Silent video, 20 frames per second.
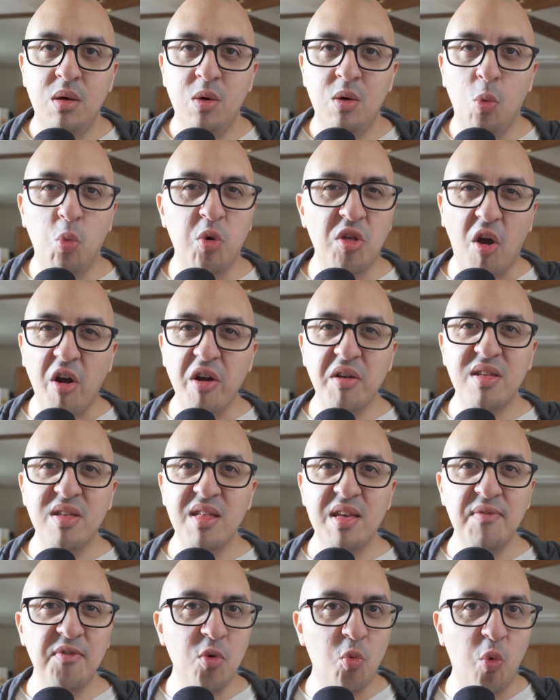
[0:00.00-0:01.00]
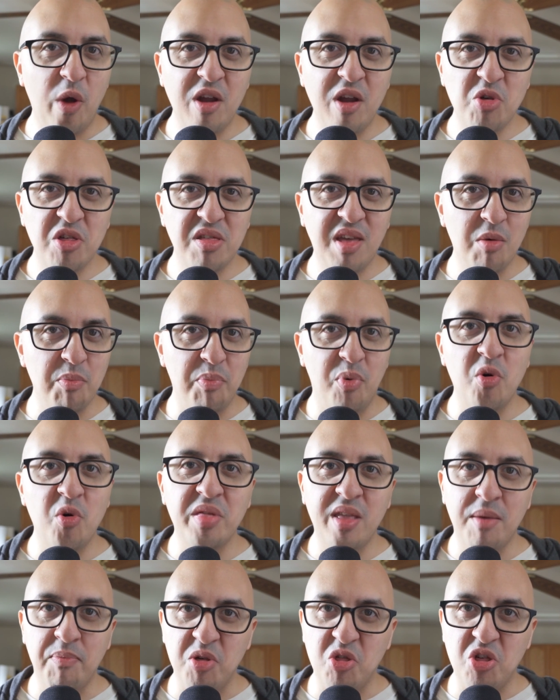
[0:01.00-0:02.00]
Was Arxis even aware just how important
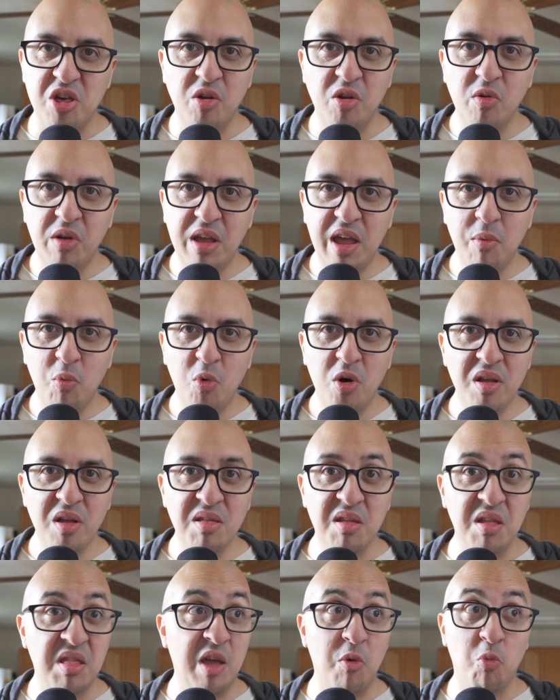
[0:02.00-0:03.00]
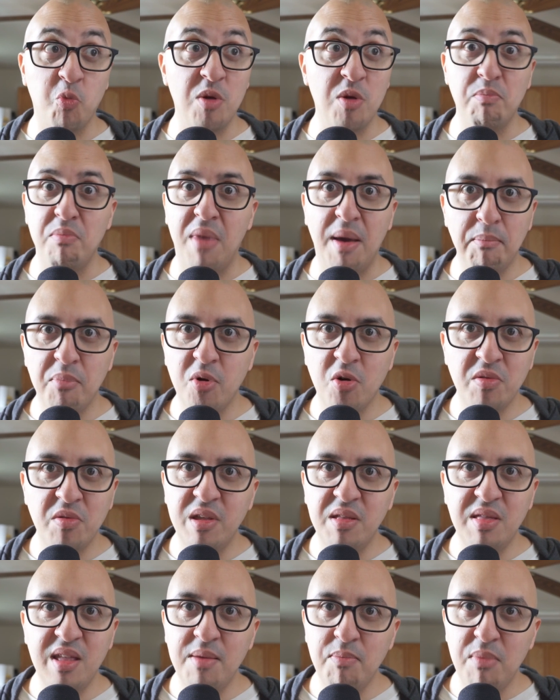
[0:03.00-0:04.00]
that pachinko game was? Did they remember
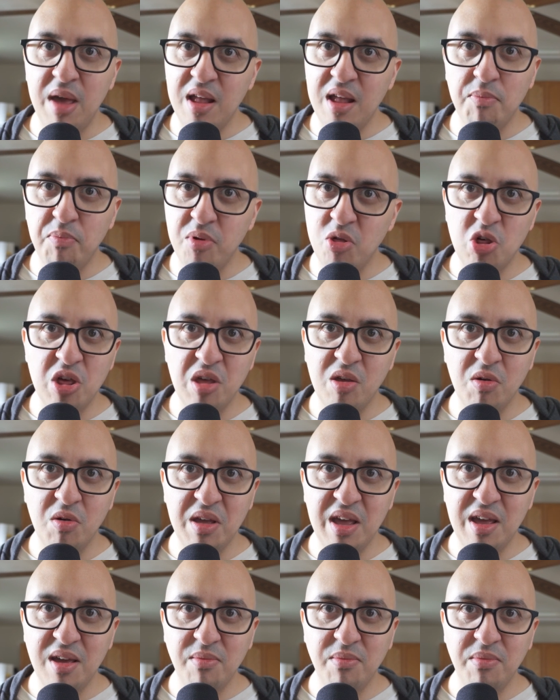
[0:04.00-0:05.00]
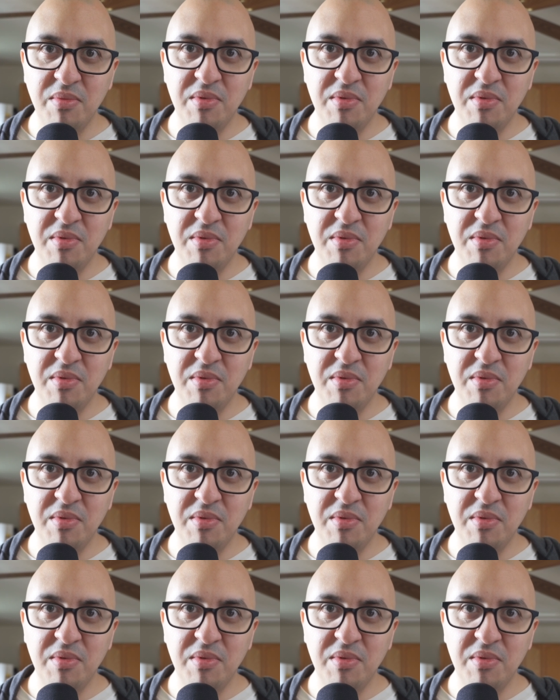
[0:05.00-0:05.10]
that they made a pachinko game?